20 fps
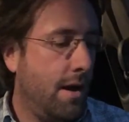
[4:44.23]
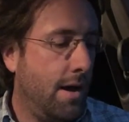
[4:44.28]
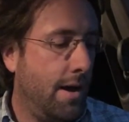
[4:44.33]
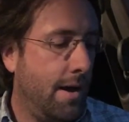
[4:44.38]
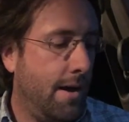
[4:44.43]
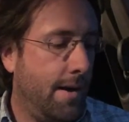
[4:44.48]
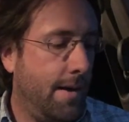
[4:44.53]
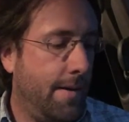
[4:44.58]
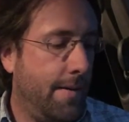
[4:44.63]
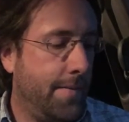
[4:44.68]

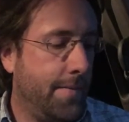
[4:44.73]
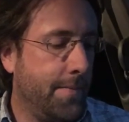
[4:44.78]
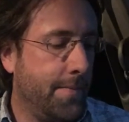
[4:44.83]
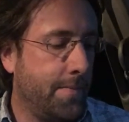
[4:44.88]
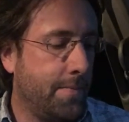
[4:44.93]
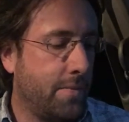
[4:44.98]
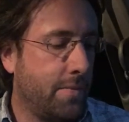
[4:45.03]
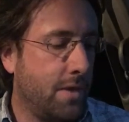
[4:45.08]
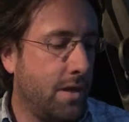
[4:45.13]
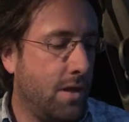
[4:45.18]

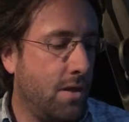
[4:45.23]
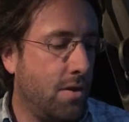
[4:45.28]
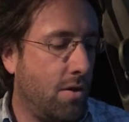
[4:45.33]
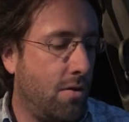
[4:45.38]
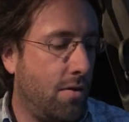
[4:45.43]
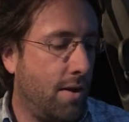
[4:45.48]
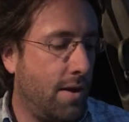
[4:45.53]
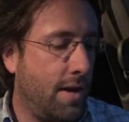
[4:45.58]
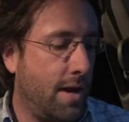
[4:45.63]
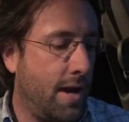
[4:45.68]

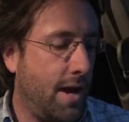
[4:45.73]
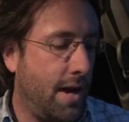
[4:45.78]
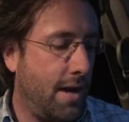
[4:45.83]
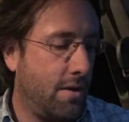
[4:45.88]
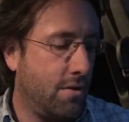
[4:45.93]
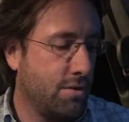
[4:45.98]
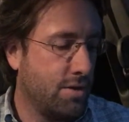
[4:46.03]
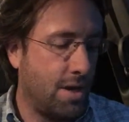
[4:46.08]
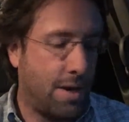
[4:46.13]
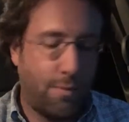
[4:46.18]
and
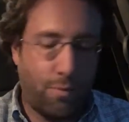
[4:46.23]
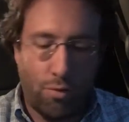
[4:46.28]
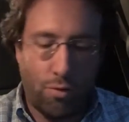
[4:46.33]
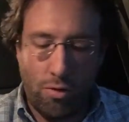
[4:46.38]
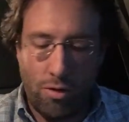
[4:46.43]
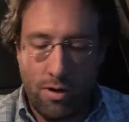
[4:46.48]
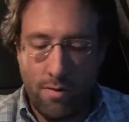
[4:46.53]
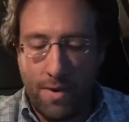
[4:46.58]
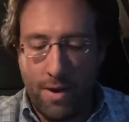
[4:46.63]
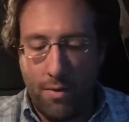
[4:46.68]
you'll stop
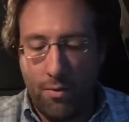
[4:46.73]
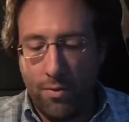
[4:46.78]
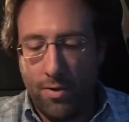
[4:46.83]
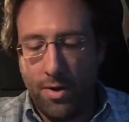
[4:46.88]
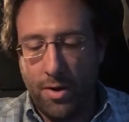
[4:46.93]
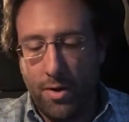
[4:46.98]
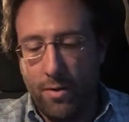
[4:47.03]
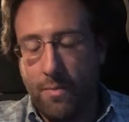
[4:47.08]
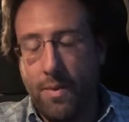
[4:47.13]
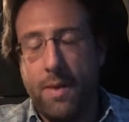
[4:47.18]
worrying about what
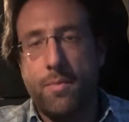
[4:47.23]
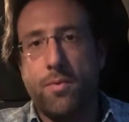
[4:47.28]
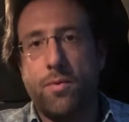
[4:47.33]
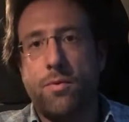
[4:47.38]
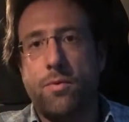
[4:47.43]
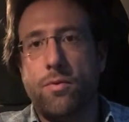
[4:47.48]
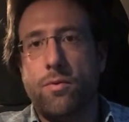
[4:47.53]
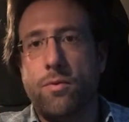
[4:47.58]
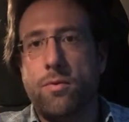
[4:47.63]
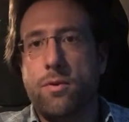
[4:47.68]
other
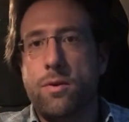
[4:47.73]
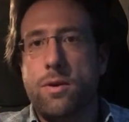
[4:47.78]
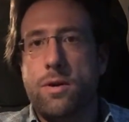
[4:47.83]
people